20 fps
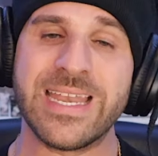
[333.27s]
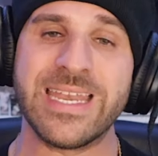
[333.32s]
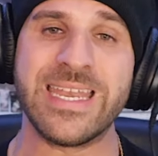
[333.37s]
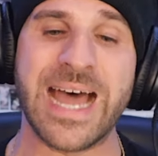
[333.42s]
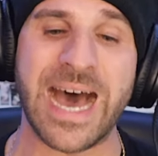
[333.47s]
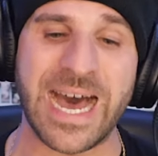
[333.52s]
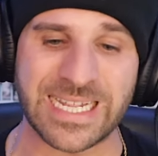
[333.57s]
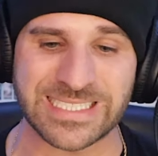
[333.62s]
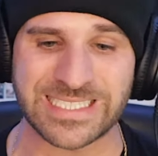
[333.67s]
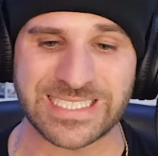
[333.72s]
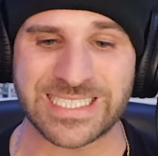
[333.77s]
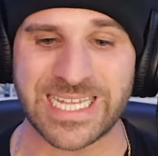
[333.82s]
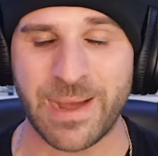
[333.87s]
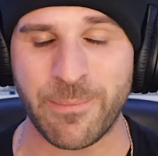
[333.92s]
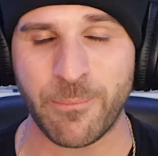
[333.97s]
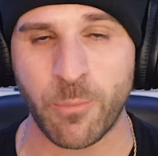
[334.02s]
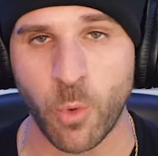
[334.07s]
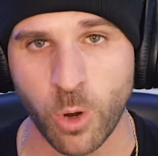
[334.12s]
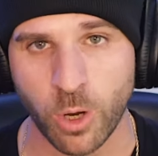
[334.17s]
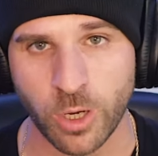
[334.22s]

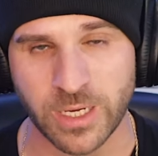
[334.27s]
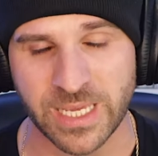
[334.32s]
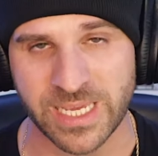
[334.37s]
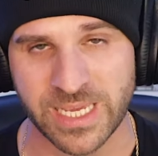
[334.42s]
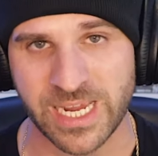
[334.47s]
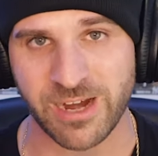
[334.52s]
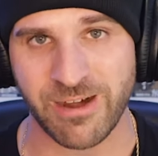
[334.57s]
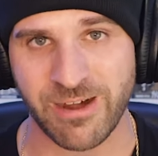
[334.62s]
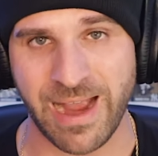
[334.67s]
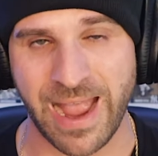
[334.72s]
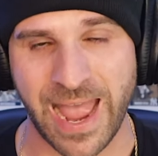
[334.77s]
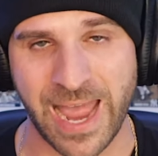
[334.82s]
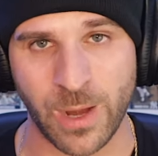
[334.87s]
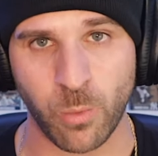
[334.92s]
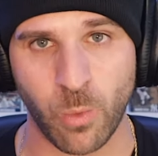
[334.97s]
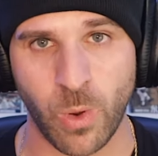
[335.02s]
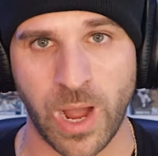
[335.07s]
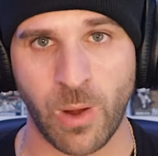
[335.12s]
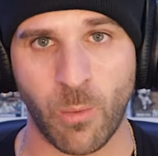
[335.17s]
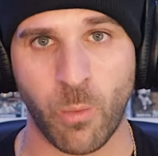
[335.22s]
Nonstop working here at
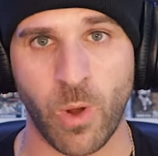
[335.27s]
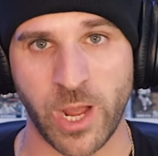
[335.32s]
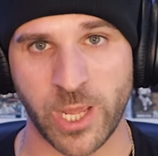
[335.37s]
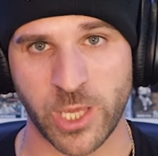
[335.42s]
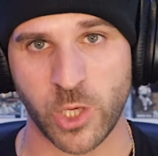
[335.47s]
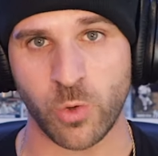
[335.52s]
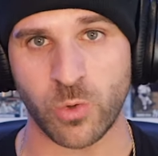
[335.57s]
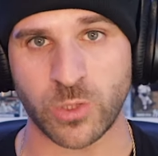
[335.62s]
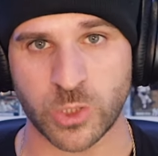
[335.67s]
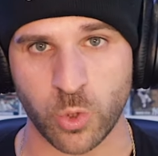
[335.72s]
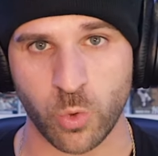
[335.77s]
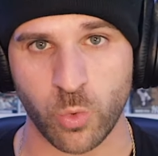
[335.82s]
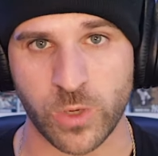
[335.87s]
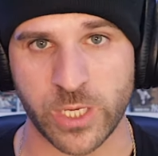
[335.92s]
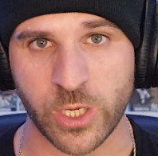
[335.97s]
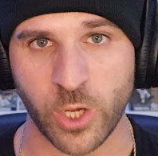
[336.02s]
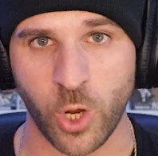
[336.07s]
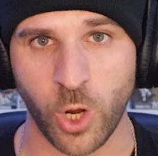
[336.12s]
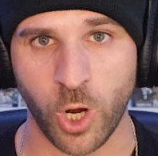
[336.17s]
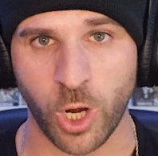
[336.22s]
NYYU. It's who
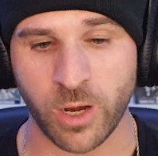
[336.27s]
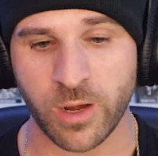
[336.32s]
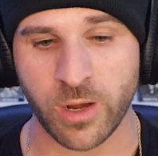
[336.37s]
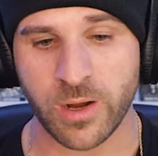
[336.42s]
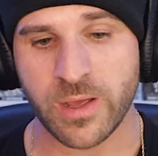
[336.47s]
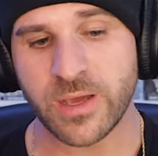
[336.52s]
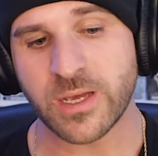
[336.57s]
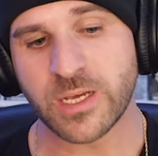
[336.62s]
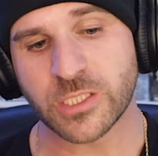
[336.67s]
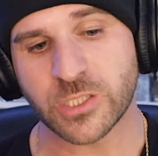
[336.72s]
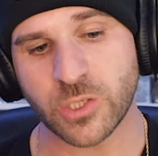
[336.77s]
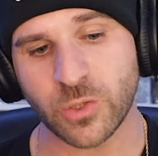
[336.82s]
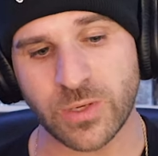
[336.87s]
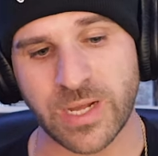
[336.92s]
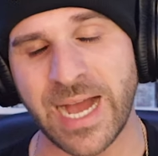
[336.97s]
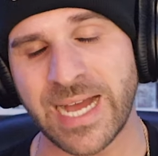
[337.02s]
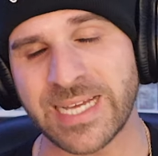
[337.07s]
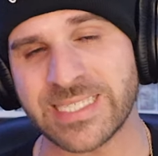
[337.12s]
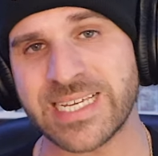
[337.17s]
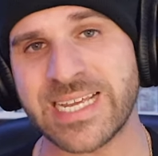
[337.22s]
we are. So
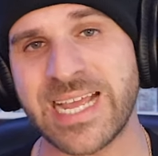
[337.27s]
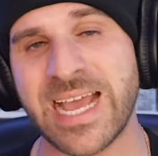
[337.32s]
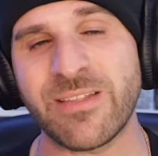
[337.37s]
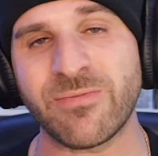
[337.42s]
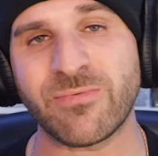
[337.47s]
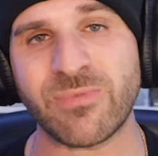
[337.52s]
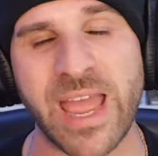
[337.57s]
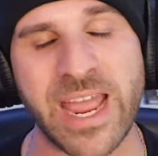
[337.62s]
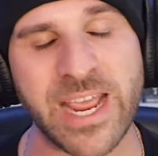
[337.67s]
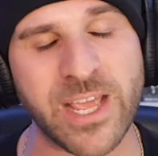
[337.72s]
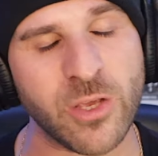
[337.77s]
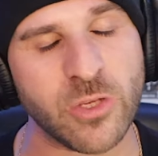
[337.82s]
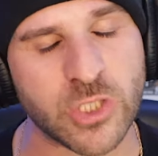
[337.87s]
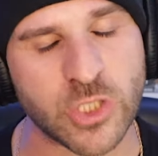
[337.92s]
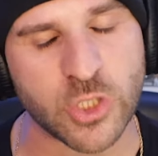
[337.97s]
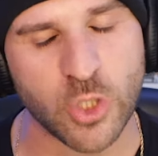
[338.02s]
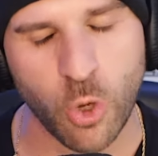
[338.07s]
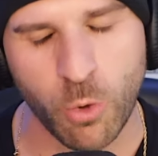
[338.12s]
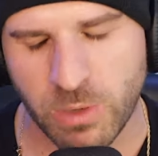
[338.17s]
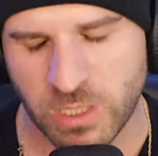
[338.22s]
guys, again, thank you
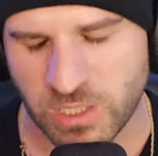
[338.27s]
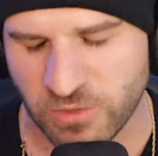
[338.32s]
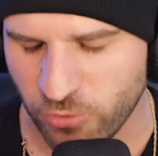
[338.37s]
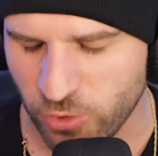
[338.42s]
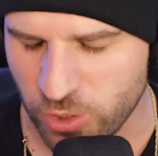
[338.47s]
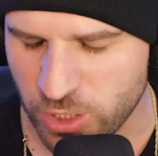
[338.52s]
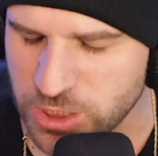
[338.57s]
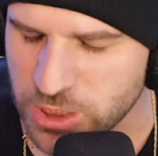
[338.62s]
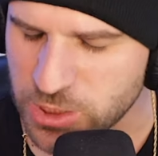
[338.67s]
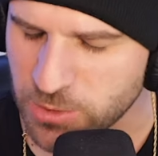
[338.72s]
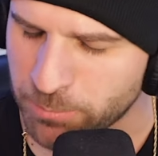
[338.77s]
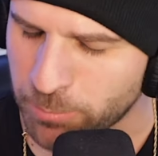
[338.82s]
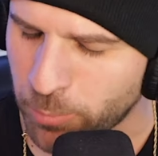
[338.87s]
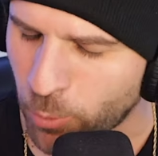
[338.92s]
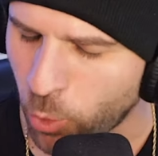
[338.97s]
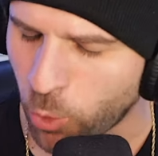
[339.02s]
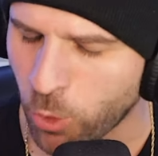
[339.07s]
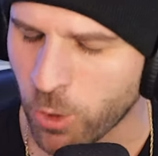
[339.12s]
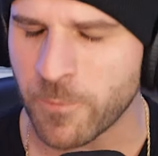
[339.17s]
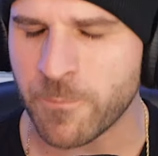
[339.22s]
so much for the
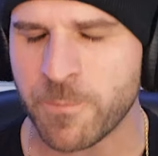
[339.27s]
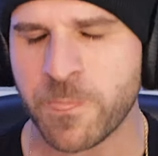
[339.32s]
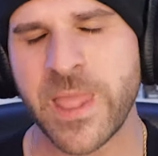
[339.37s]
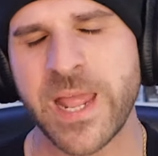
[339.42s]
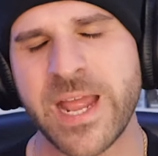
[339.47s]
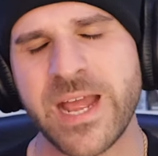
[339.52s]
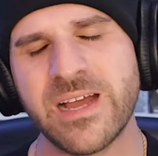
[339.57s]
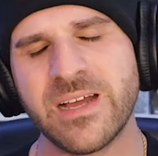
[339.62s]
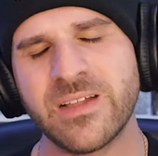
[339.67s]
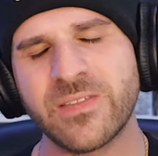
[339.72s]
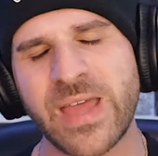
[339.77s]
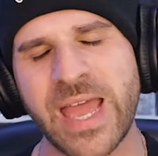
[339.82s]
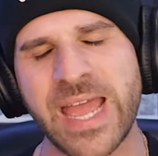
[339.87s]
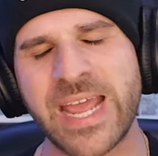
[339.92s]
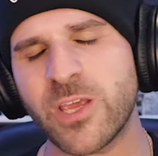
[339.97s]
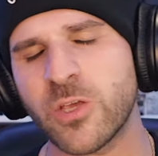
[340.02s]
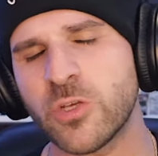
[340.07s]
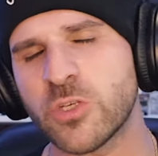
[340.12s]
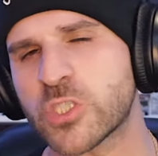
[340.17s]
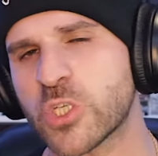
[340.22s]
support.
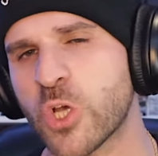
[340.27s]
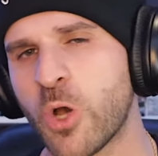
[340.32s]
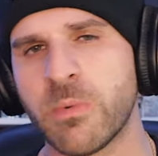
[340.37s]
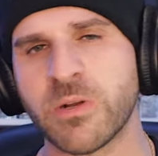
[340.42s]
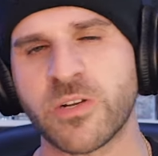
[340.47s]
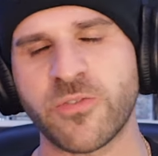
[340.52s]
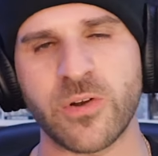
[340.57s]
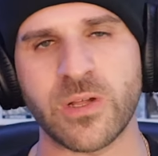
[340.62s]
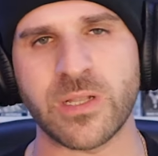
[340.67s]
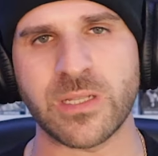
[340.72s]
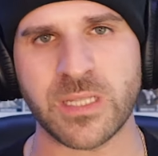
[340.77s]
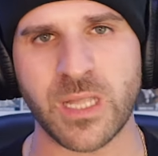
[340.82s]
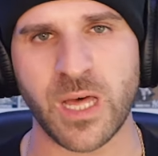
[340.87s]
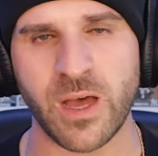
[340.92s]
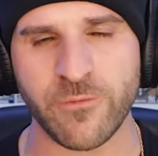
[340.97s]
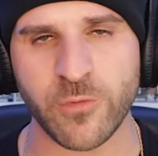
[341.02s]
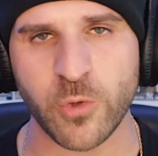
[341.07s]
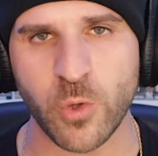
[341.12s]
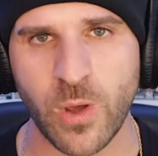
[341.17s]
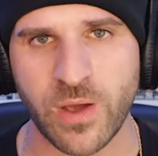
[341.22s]
Thank you so much for the
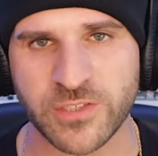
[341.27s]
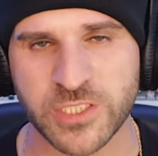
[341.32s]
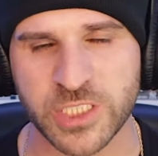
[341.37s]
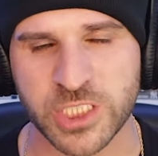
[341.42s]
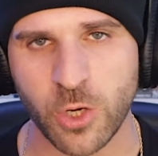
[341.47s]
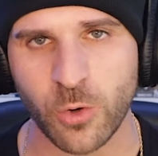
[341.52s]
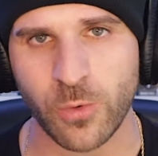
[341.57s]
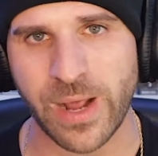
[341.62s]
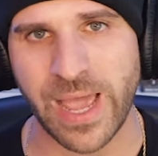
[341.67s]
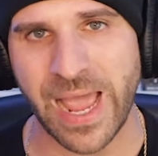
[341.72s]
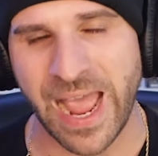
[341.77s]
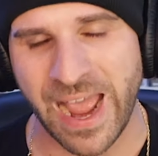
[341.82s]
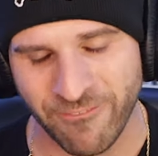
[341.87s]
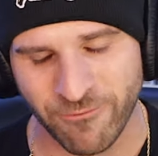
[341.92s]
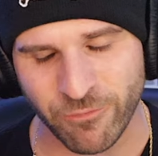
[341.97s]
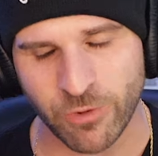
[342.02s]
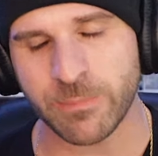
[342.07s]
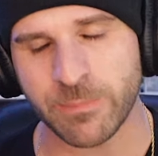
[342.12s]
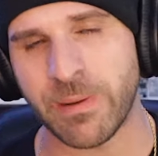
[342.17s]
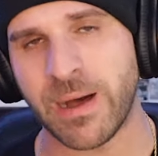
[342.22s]
love you have showed
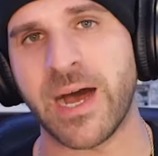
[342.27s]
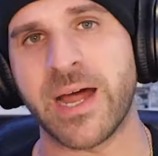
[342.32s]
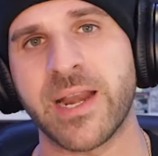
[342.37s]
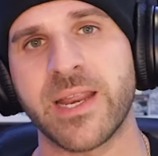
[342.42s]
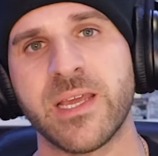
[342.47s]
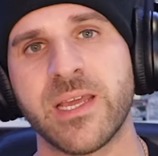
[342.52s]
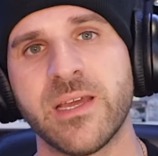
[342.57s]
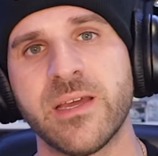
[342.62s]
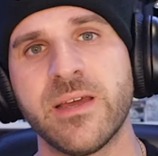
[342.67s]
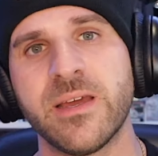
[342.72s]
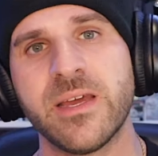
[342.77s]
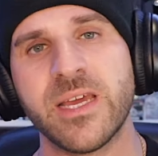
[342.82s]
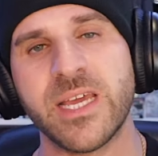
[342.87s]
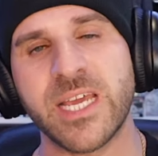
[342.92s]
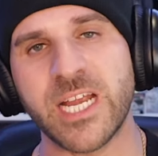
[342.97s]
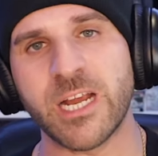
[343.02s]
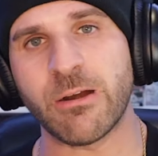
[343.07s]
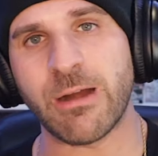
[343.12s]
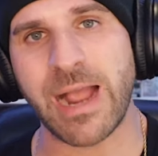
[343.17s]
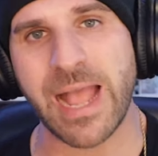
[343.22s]
everybody
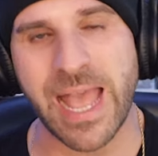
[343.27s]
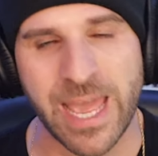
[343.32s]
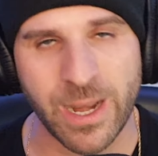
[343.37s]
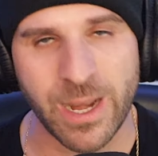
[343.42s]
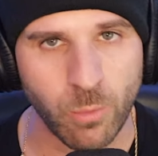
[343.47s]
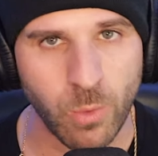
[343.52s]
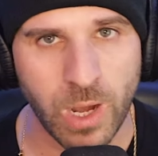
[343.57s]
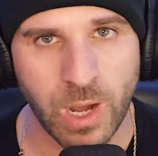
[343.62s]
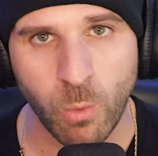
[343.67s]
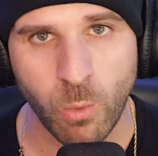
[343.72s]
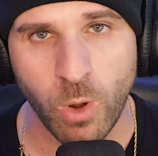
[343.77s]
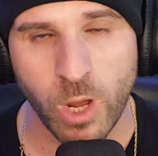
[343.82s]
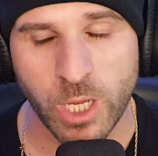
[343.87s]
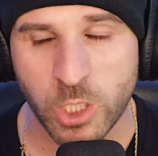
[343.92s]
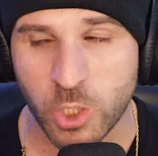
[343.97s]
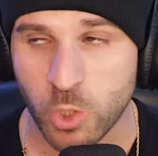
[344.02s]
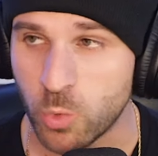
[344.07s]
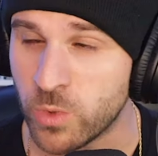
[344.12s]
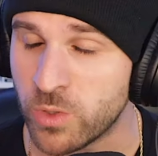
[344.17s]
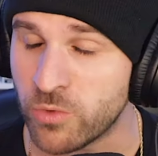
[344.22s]
here at
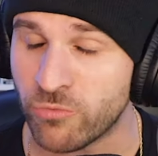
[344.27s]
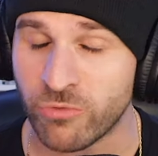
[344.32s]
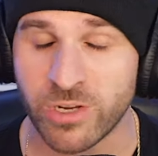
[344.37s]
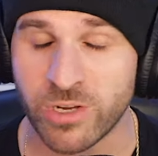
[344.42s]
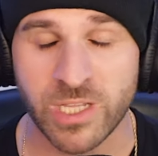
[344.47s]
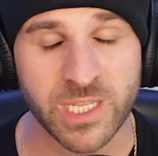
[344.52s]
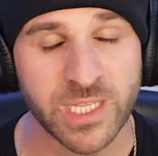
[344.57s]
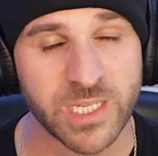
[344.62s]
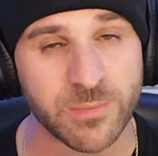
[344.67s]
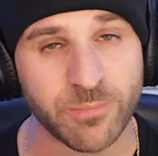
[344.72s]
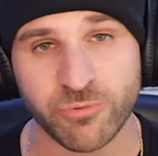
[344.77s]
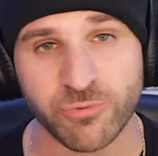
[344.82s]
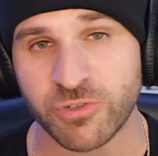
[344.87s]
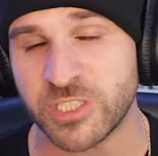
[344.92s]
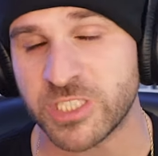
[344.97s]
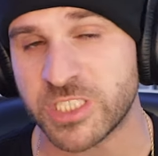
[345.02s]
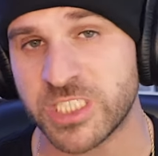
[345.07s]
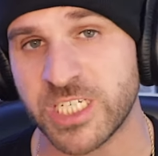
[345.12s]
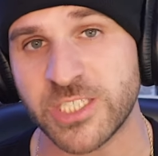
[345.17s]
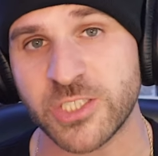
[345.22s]
NYYU. We really
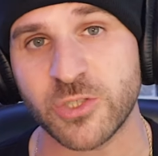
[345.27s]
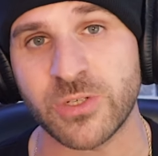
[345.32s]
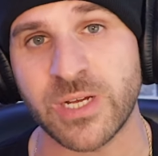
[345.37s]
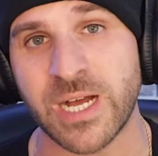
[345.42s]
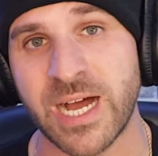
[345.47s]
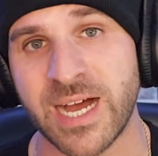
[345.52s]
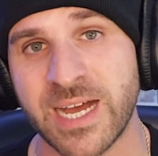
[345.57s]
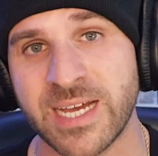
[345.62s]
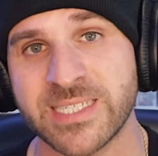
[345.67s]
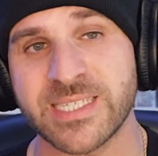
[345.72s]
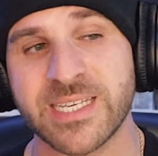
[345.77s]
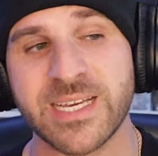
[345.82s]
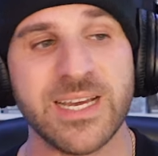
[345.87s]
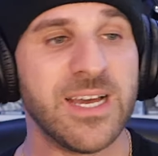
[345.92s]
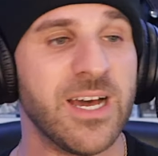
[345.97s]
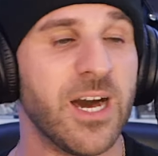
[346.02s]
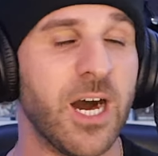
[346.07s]
appreciate you guys.